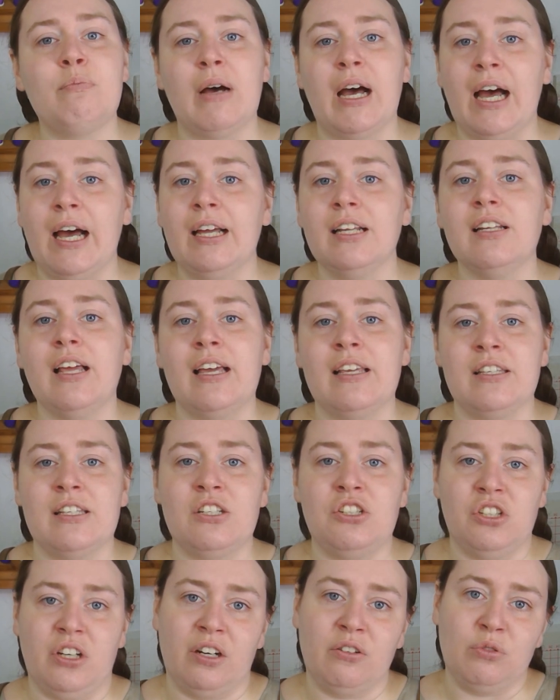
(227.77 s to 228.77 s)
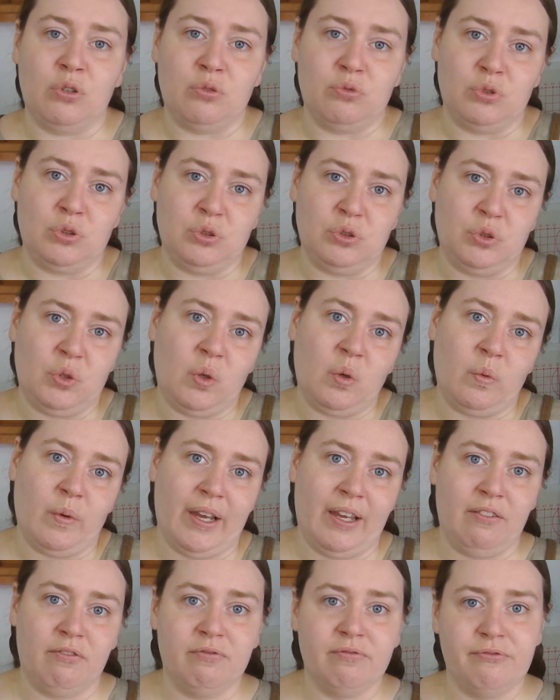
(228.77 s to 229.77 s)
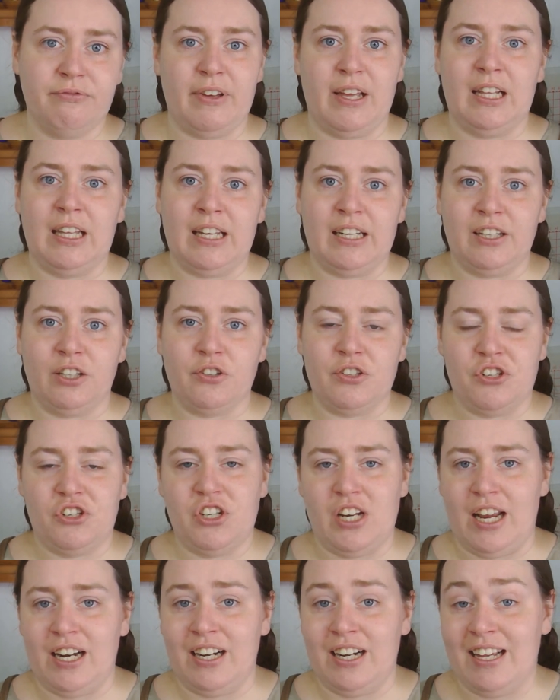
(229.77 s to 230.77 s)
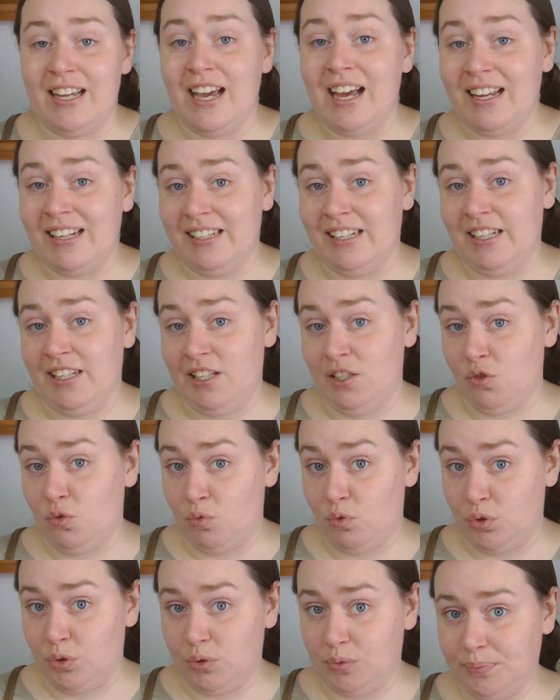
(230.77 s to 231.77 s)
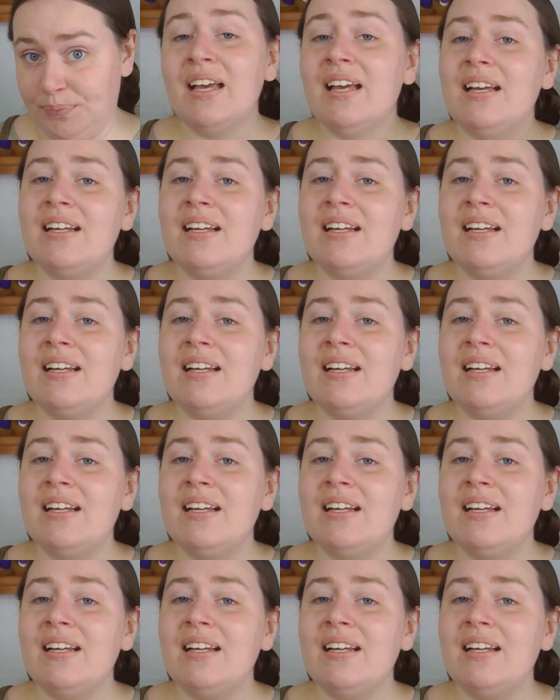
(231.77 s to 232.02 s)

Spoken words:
but as a general rule Norway fell under Christianity under his rule.